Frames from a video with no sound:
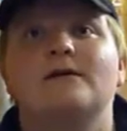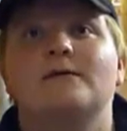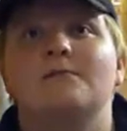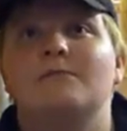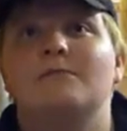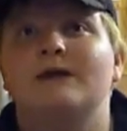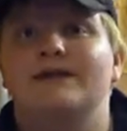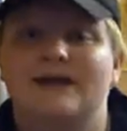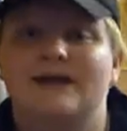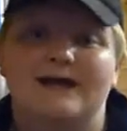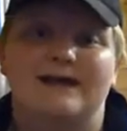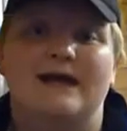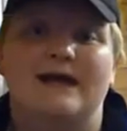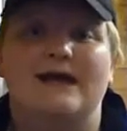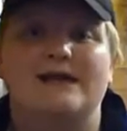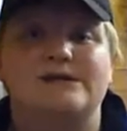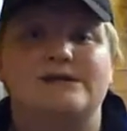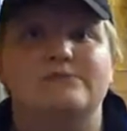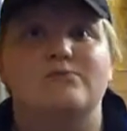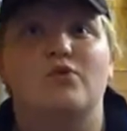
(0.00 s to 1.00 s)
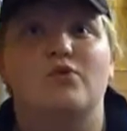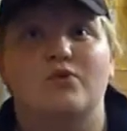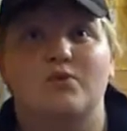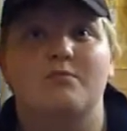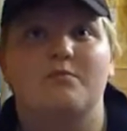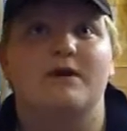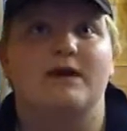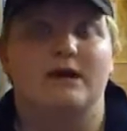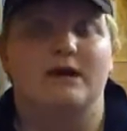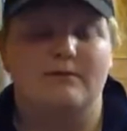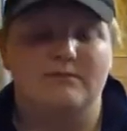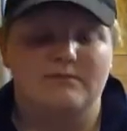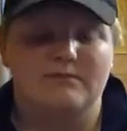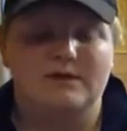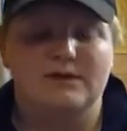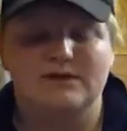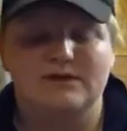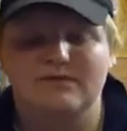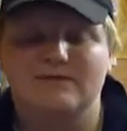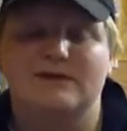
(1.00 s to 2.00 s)
My dad has more than me,
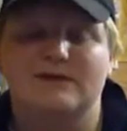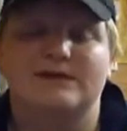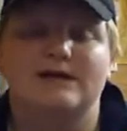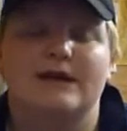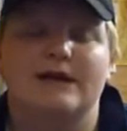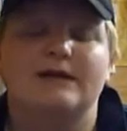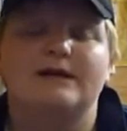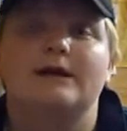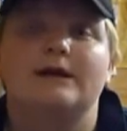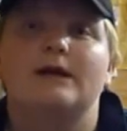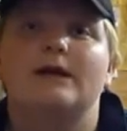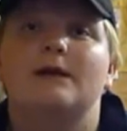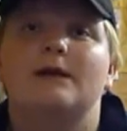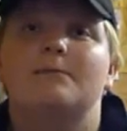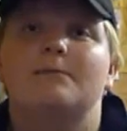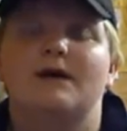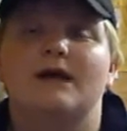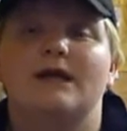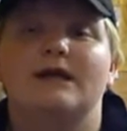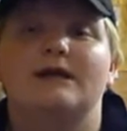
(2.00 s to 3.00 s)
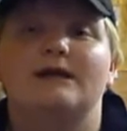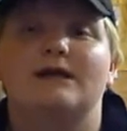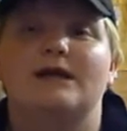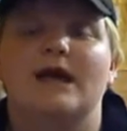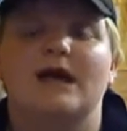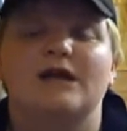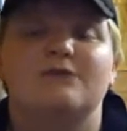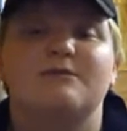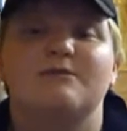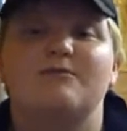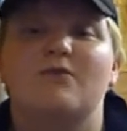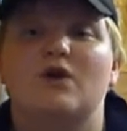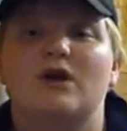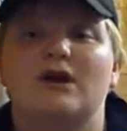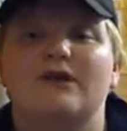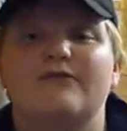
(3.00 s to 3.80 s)
is to be said. But he has been modelling